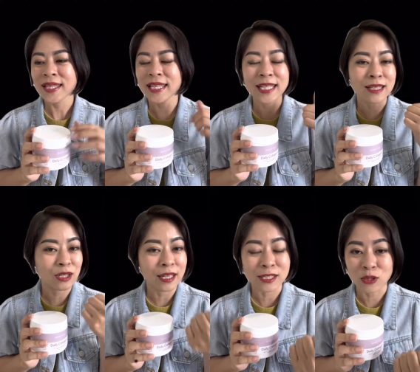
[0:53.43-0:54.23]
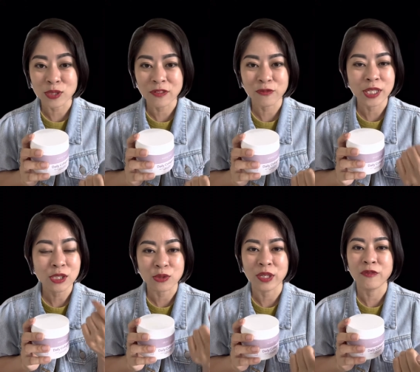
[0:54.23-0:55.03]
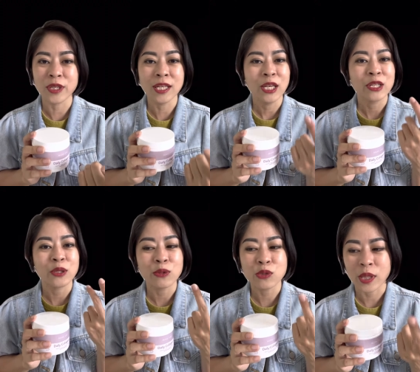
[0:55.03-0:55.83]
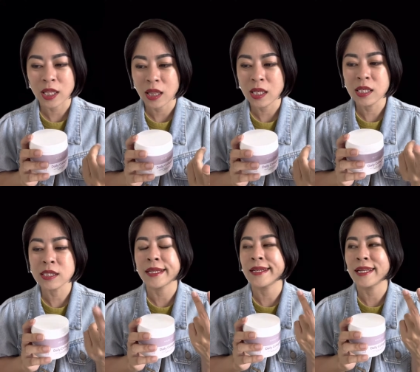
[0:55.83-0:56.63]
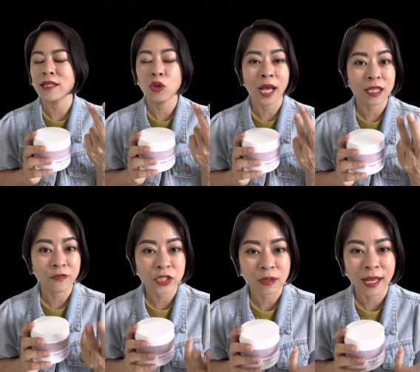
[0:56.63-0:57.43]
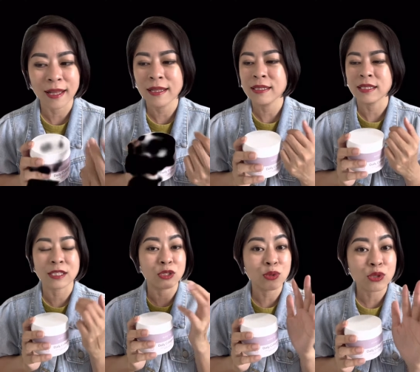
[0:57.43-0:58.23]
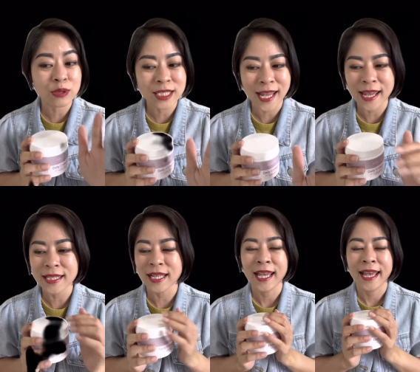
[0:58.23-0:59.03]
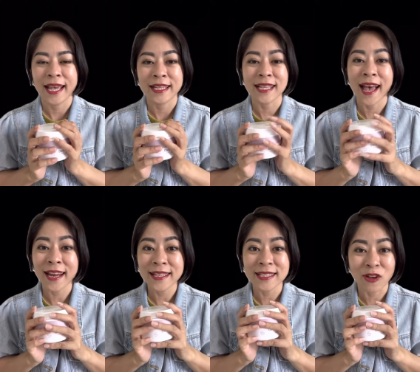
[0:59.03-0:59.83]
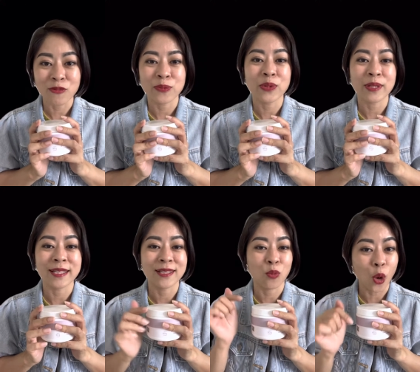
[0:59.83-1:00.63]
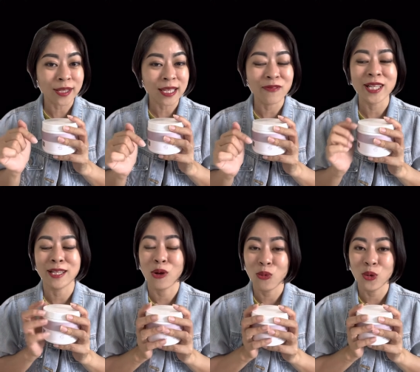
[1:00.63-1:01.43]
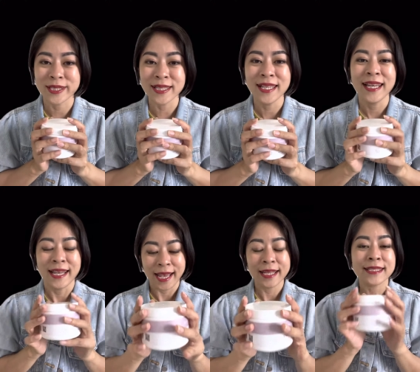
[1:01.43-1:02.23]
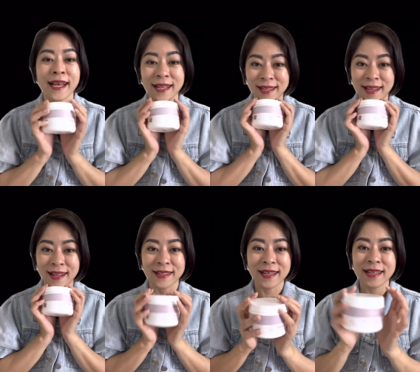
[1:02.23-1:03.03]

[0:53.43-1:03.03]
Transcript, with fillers: it, it is gluten-free, sugar-free, no sweeteners, and then no artificial colors. It is neutral taste, and it's highly dissolvable in the water, even in the cold water, and it's halal.